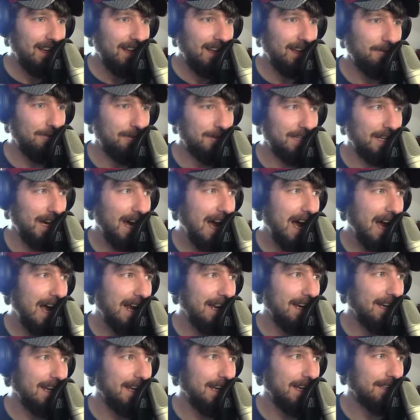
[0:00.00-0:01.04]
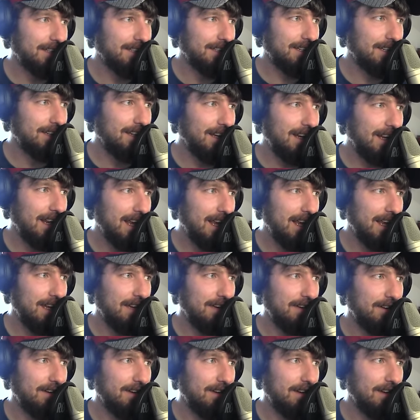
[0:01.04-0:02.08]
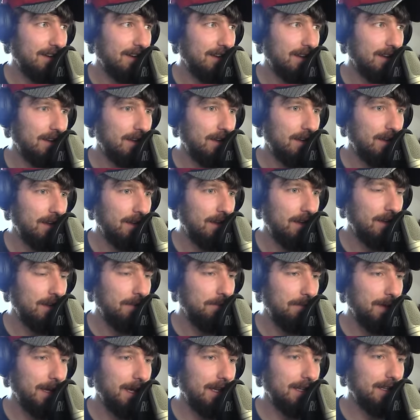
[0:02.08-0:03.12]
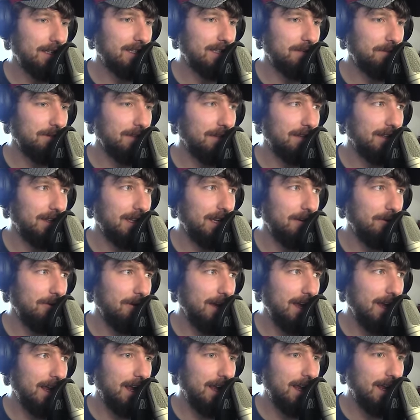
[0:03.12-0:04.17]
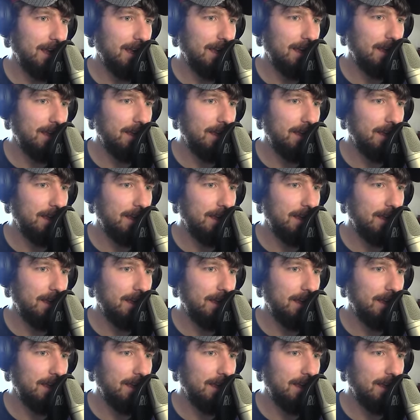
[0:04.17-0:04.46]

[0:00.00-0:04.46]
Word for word: And we're tied, that's good. Making some good leeway.